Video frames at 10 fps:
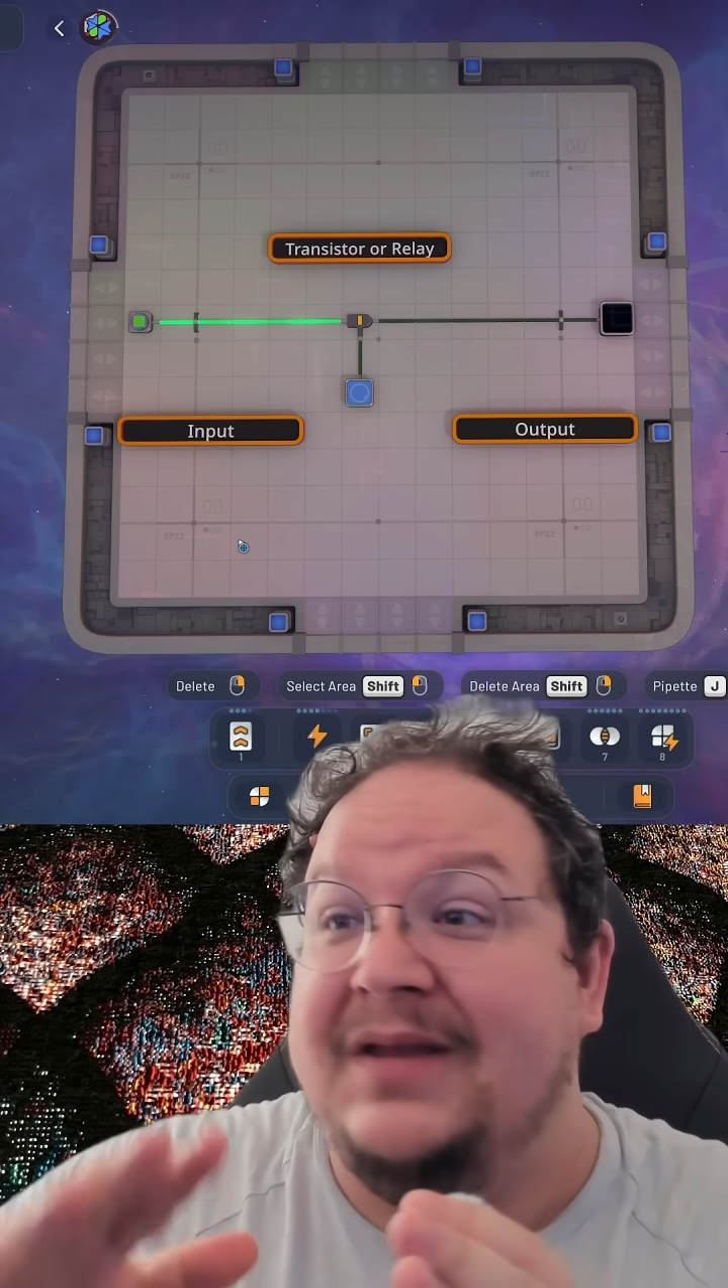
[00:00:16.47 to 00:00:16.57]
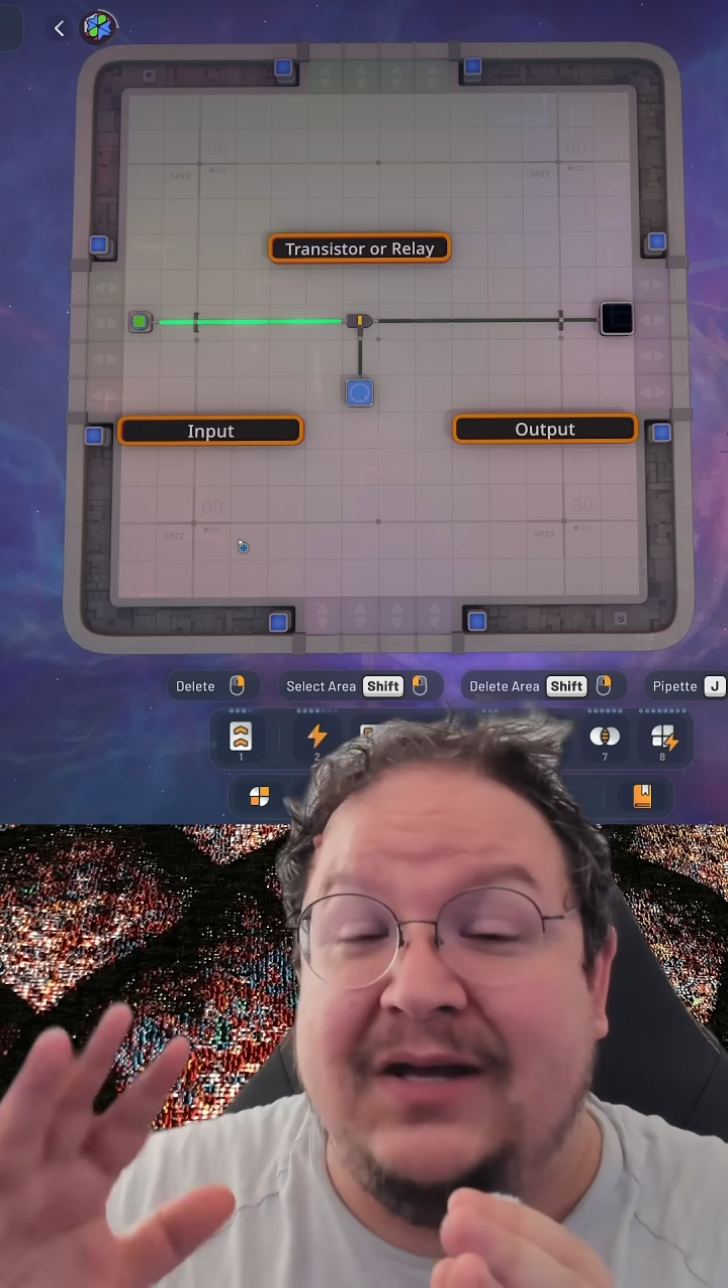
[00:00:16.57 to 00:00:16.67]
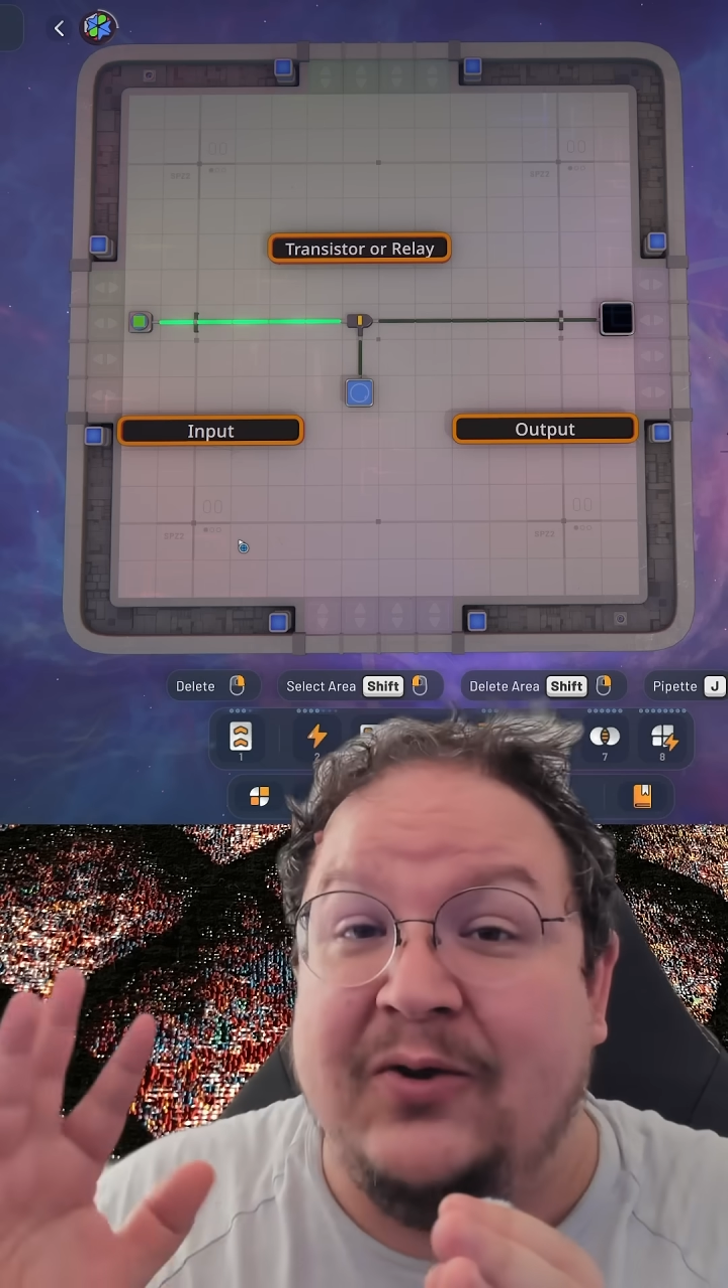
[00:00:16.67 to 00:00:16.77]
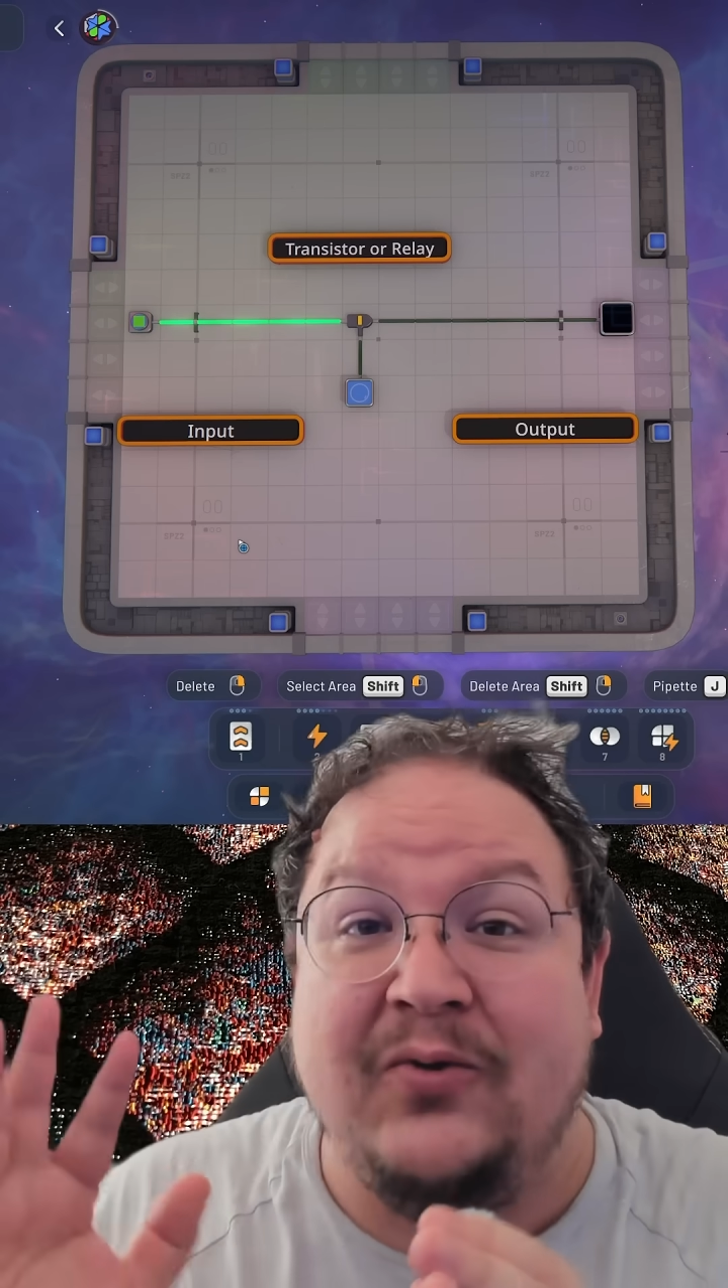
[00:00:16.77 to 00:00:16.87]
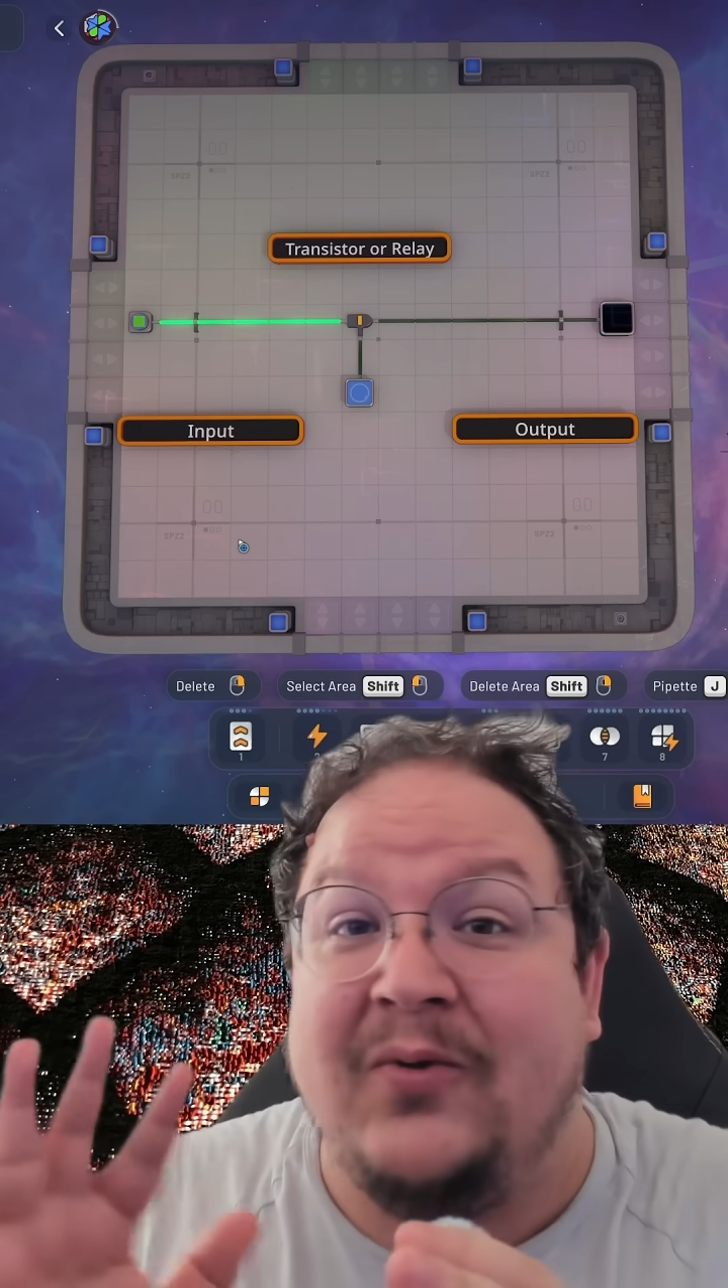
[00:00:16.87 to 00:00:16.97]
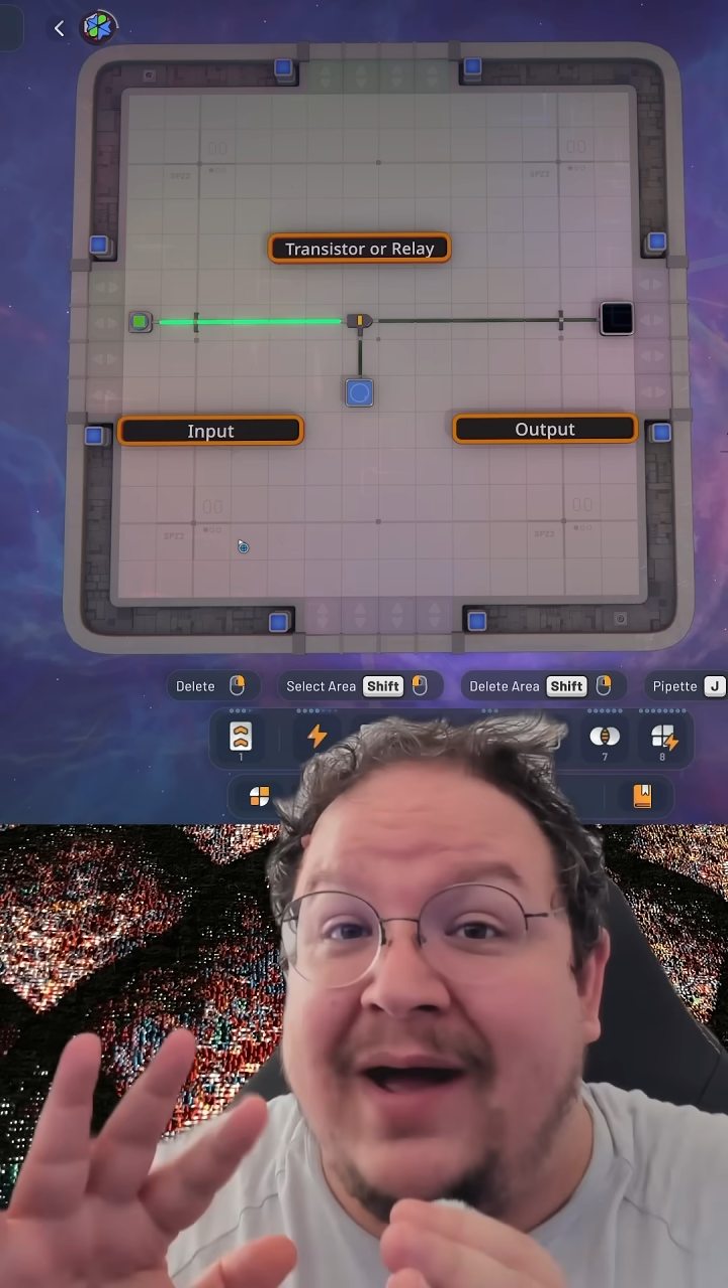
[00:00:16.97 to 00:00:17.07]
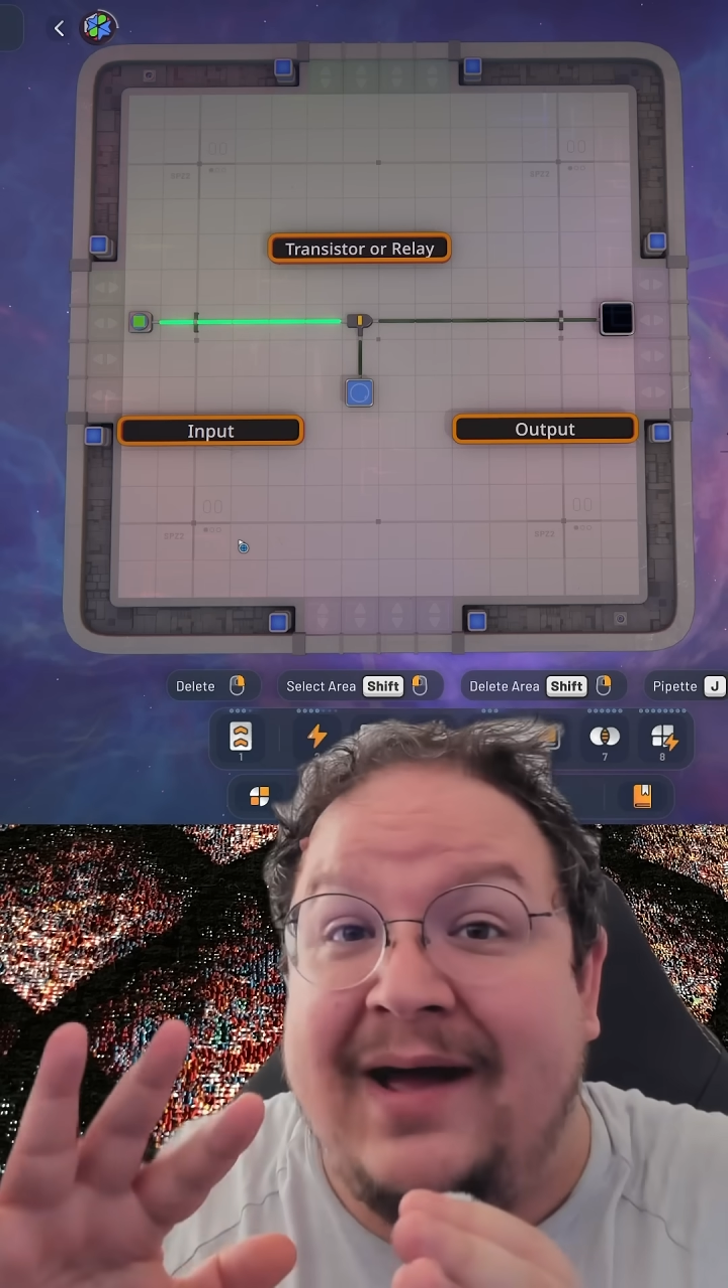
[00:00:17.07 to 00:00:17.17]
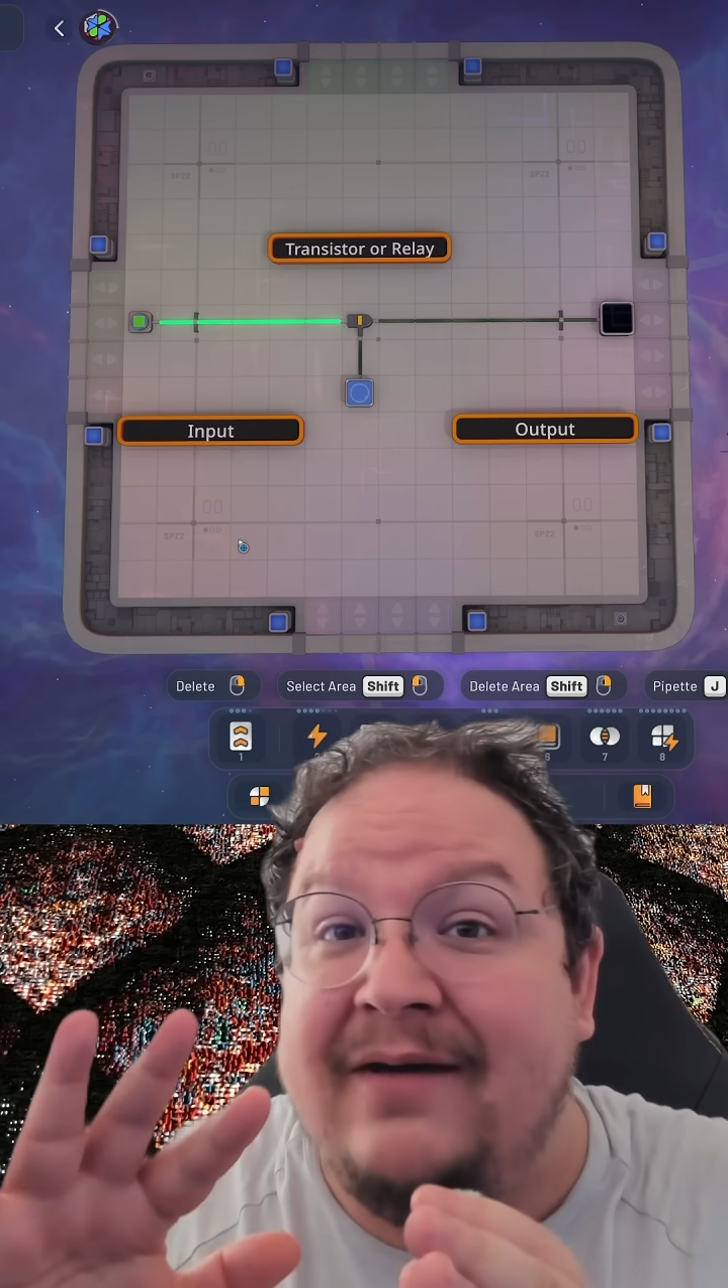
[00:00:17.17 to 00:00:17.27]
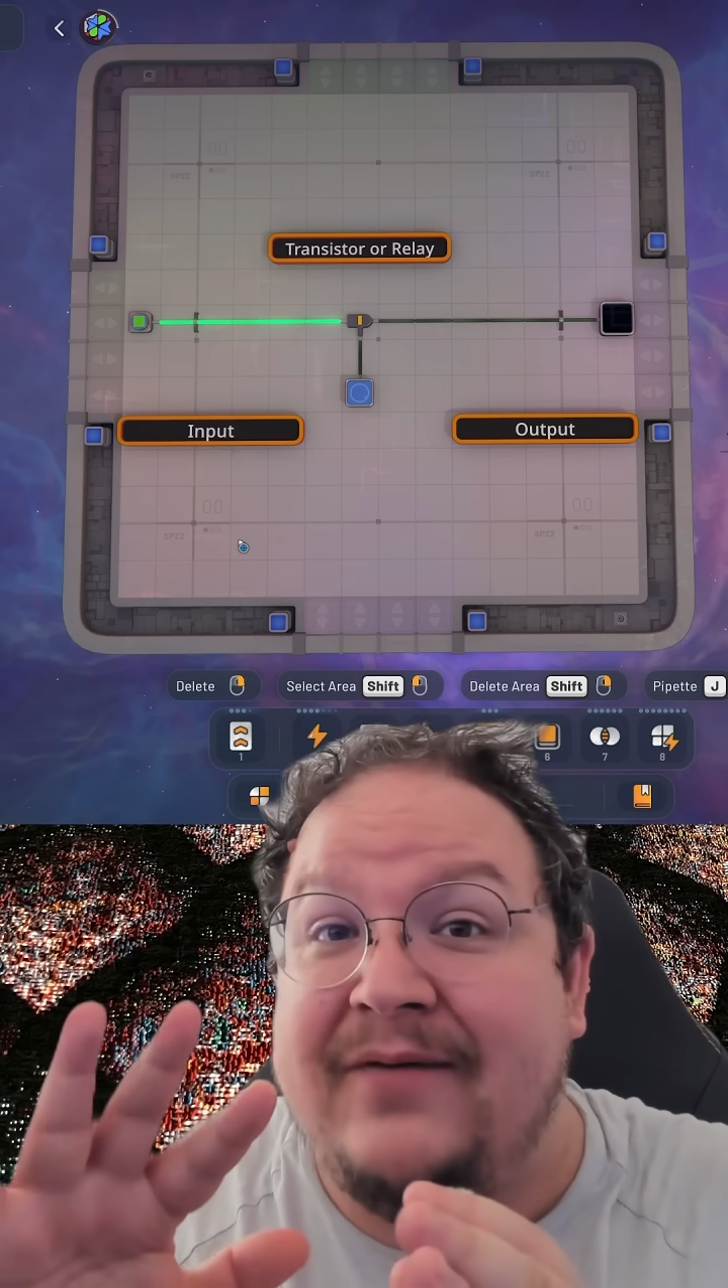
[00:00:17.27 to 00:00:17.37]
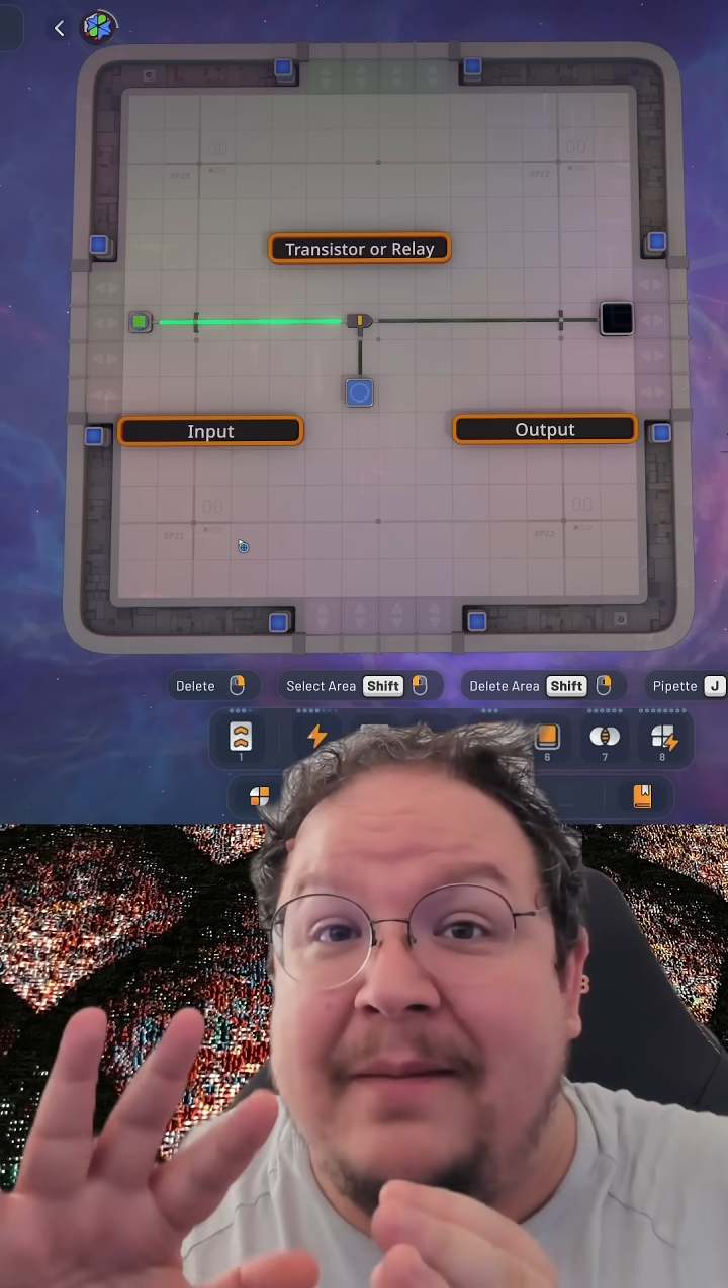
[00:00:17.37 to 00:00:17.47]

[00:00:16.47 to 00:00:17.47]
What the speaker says: you have a